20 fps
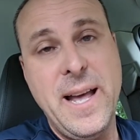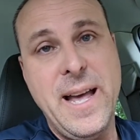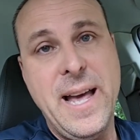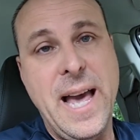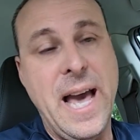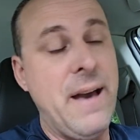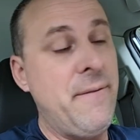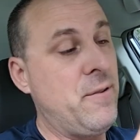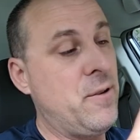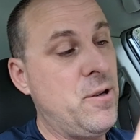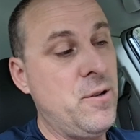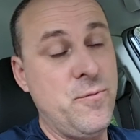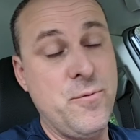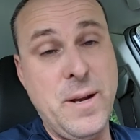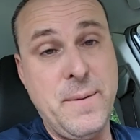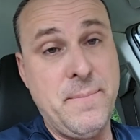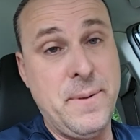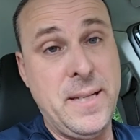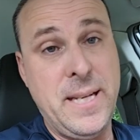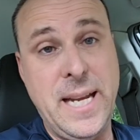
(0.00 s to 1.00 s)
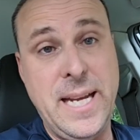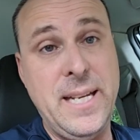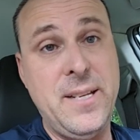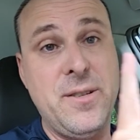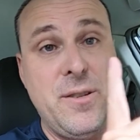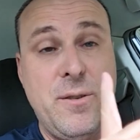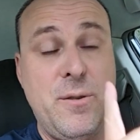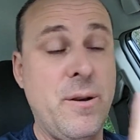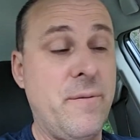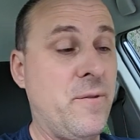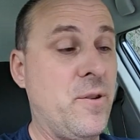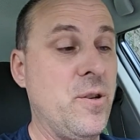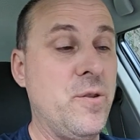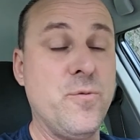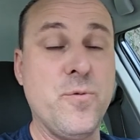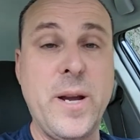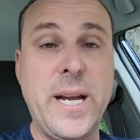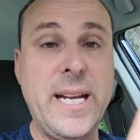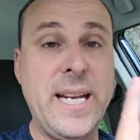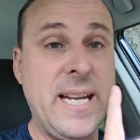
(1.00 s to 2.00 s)
have a good reputation, who have good
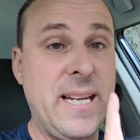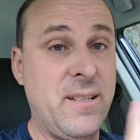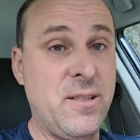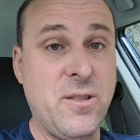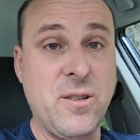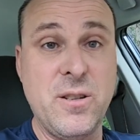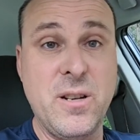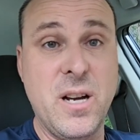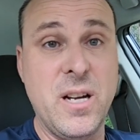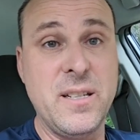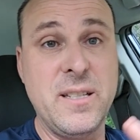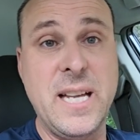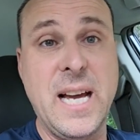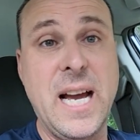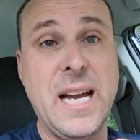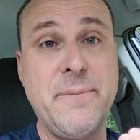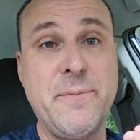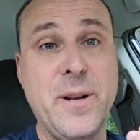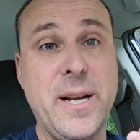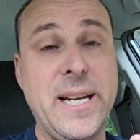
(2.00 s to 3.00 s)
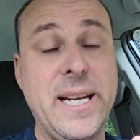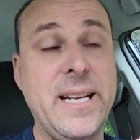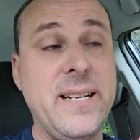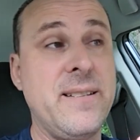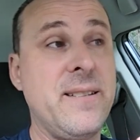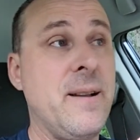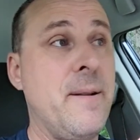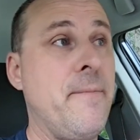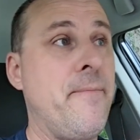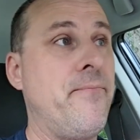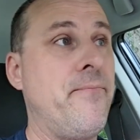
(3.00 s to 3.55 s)
ratings, good on-time ratings,